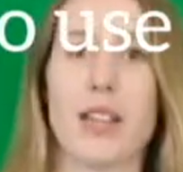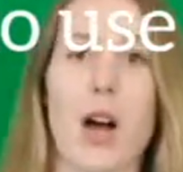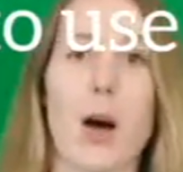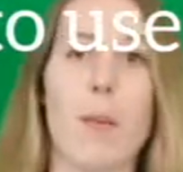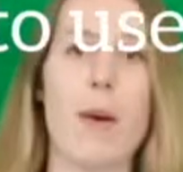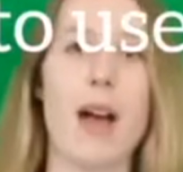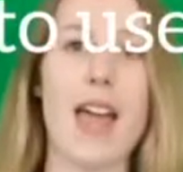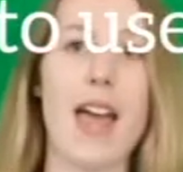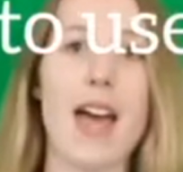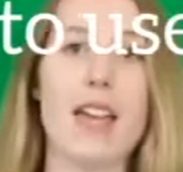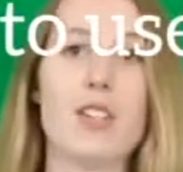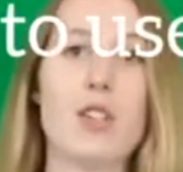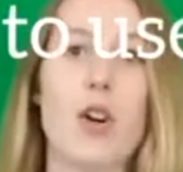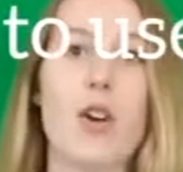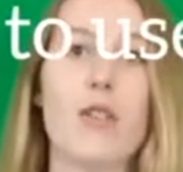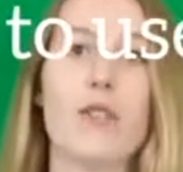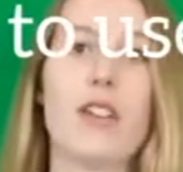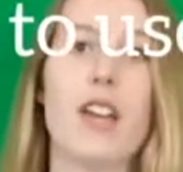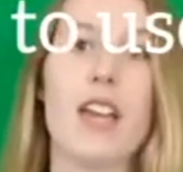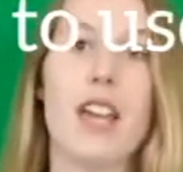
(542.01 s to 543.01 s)
cut my head
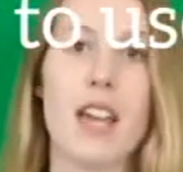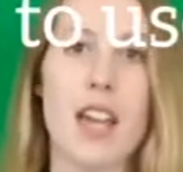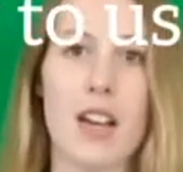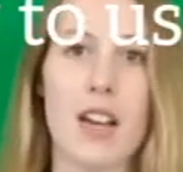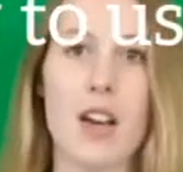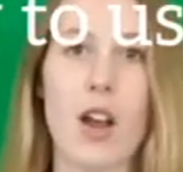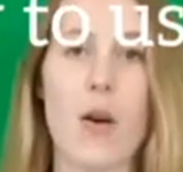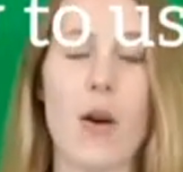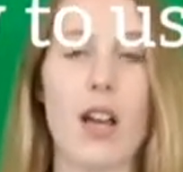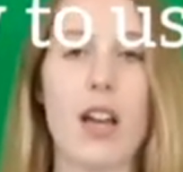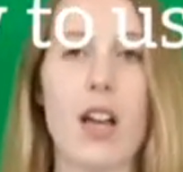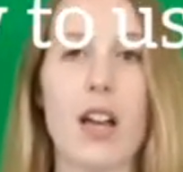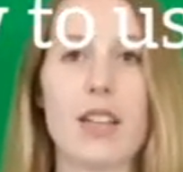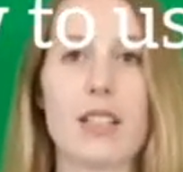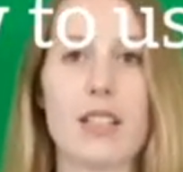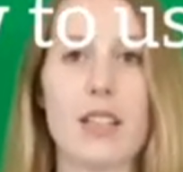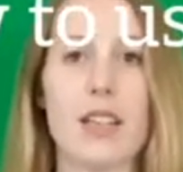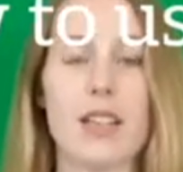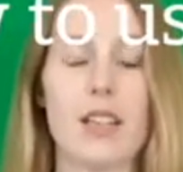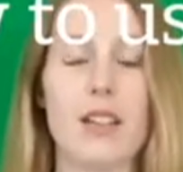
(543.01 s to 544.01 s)
off. You know, I like
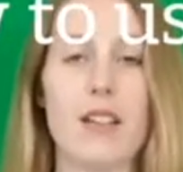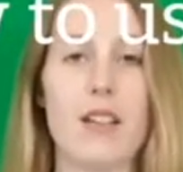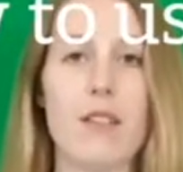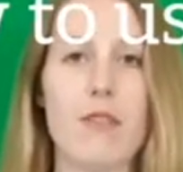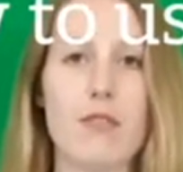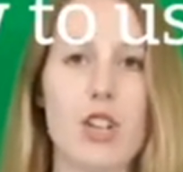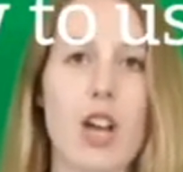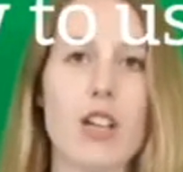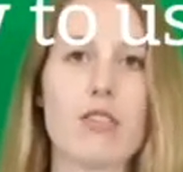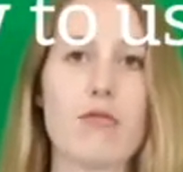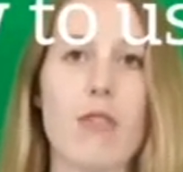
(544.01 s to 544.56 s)
to just